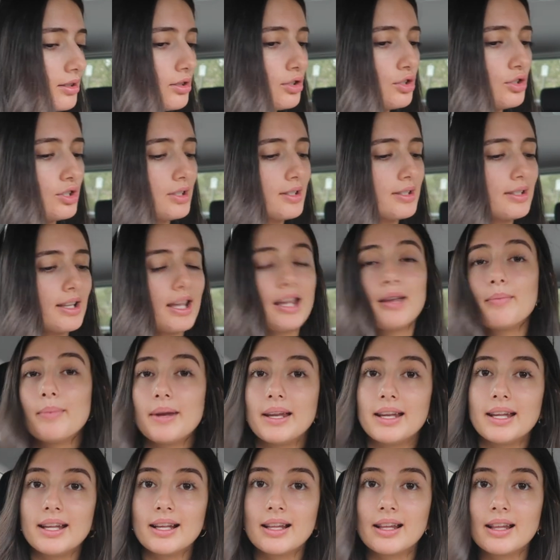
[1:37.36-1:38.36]
Just keep
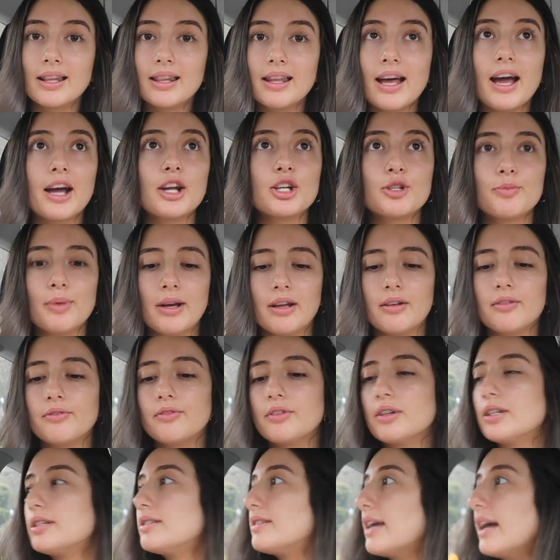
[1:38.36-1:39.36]
eating the hash brown
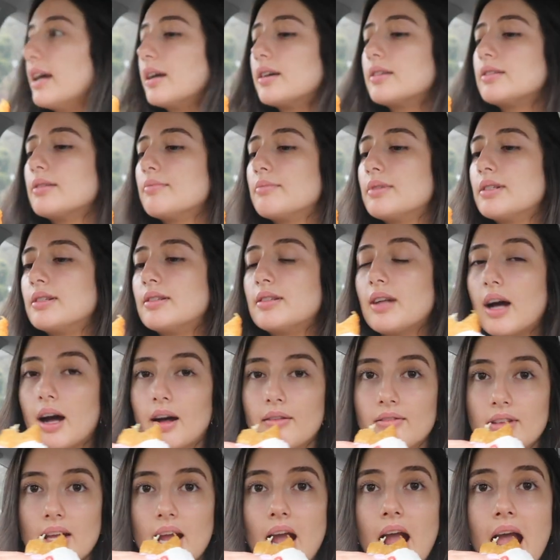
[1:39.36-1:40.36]
for a sec because I'm
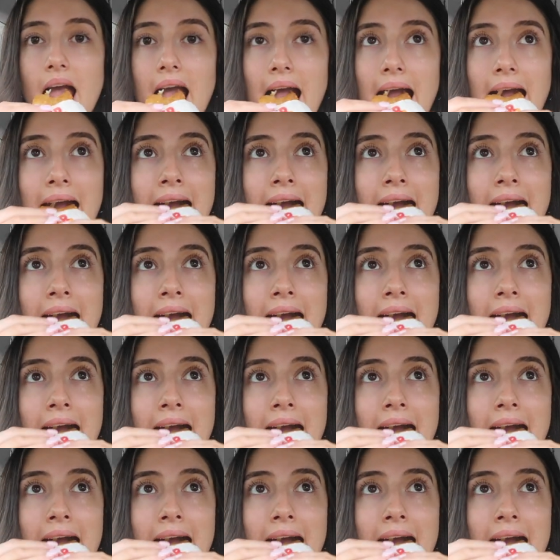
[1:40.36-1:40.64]
starving.